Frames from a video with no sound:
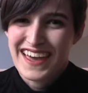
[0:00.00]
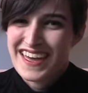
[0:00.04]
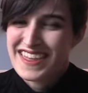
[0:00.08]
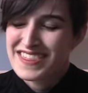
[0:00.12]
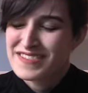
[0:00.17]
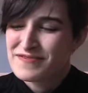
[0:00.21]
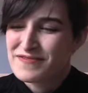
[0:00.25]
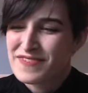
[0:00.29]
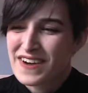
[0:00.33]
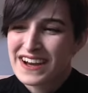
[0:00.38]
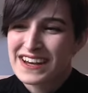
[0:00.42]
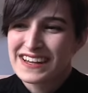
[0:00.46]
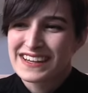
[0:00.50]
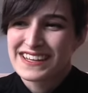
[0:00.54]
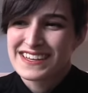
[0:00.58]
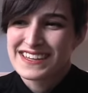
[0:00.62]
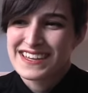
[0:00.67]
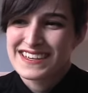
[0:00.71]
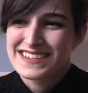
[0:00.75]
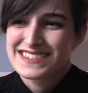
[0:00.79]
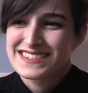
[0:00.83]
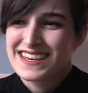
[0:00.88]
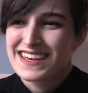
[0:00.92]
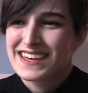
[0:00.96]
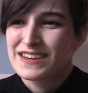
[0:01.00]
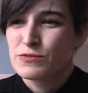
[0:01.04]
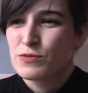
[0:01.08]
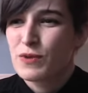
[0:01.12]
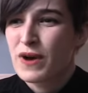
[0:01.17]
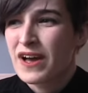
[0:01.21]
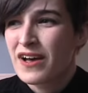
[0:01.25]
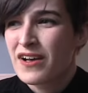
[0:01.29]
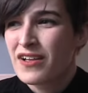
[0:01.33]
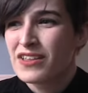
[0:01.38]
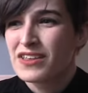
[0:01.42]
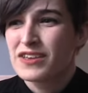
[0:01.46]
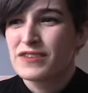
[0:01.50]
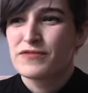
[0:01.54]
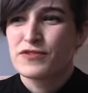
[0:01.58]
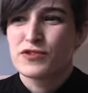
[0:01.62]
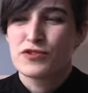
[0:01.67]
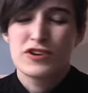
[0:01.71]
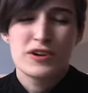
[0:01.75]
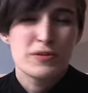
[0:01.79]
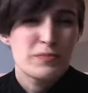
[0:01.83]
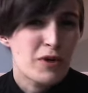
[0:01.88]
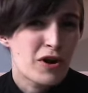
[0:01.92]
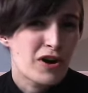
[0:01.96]
And finally they said, well, if
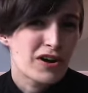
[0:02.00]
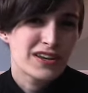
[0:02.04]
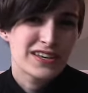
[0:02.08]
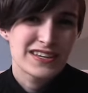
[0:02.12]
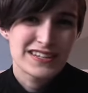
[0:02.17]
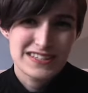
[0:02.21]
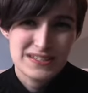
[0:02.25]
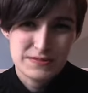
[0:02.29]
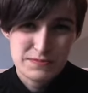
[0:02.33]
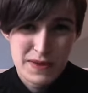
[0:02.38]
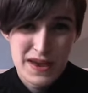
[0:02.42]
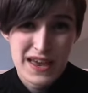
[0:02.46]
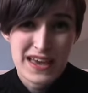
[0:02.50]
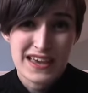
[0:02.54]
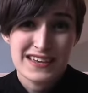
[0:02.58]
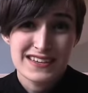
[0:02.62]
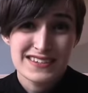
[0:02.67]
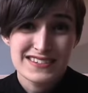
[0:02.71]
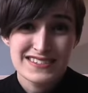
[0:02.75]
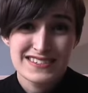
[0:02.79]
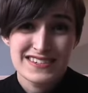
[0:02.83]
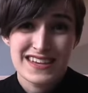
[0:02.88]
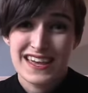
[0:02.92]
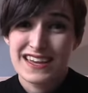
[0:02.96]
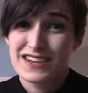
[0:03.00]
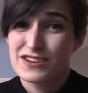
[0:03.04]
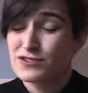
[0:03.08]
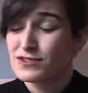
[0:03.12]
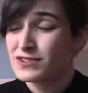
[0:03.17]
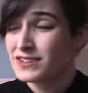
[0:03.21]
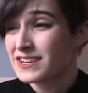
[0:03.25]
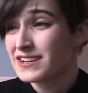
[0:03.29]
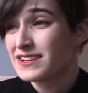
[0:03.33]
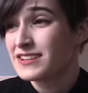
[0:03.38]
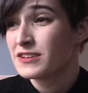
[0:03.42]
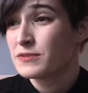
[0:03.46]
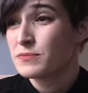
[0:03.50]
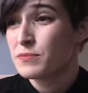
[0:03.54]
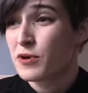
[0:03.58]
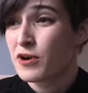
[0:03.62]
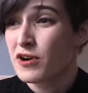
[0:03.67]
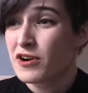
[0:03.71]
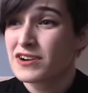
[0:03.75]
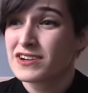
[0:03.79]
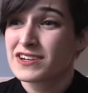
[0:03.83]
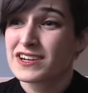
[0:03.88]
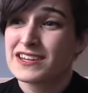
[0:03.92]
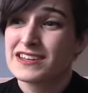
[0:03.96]
you're in a parking space and you're legally
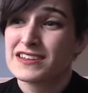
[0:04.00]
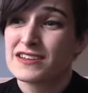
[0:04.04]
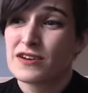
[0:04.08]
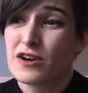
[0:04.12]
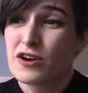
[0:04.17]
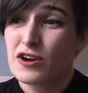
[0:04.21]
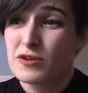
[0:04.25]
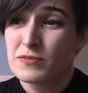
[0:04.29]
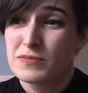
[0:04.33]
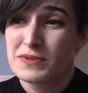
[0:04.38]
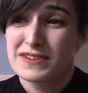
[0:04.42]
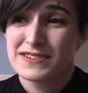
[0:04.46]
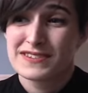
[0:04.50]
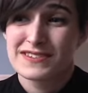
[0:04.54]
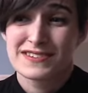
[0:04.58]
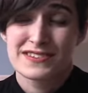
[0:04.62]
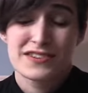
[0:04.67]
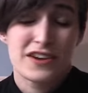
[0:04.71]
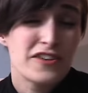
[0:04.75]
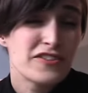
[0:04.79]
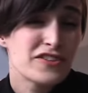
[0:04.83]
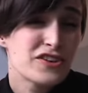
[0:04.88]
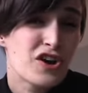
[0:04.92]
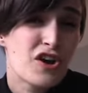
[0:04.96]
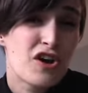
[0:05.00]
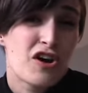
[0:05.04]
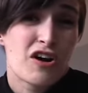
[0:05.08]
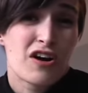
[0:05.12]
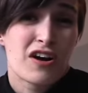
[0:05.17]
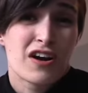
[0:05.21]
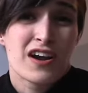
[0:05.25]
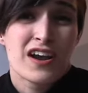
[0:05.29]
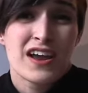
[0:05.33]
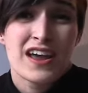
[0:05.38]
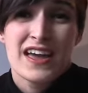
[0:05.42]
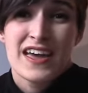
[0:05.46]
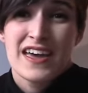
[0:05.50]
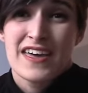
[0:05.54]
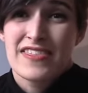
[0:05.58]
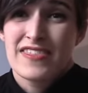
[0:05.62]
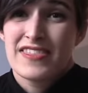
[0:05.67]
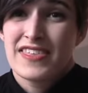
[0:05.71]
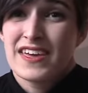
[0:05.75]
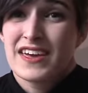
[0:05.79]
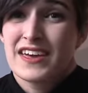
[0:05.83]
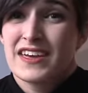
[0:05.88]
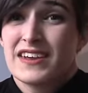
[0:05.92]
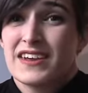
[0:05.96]
parked and the art piece is on the car,
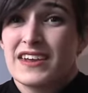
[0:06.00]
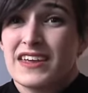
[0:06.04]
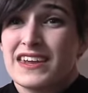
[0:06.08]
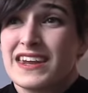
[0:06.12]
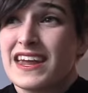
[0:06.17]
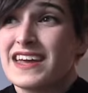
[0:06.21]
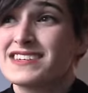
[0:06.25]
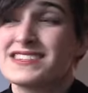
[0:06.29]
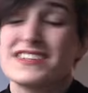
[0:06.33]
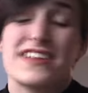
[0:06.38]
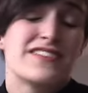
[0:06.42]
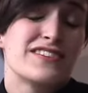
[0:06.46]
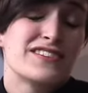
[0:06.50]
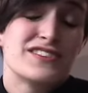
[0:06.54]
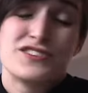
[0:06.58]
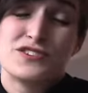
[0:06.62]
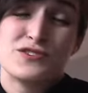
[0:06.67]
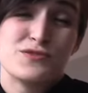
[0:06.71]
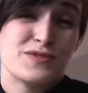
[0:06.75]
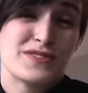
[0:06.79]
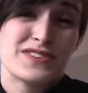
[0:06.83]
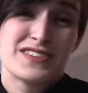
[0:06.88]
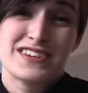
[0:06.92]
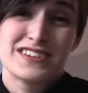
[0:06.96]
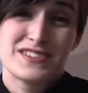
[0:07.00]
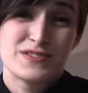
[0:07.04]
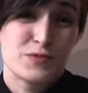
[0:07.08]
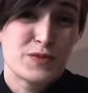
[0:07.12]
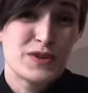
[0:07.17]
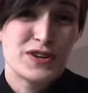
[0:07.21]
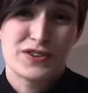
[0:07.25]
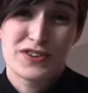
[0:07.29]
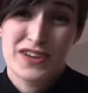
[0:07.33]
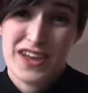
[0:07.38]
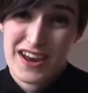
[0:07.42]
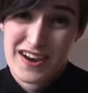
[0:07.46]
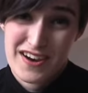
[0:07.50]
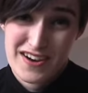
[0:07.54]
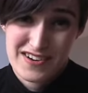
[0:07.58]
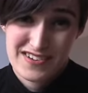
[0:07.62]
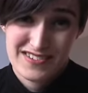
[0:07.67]
then it has nothing to do with us. We don't care.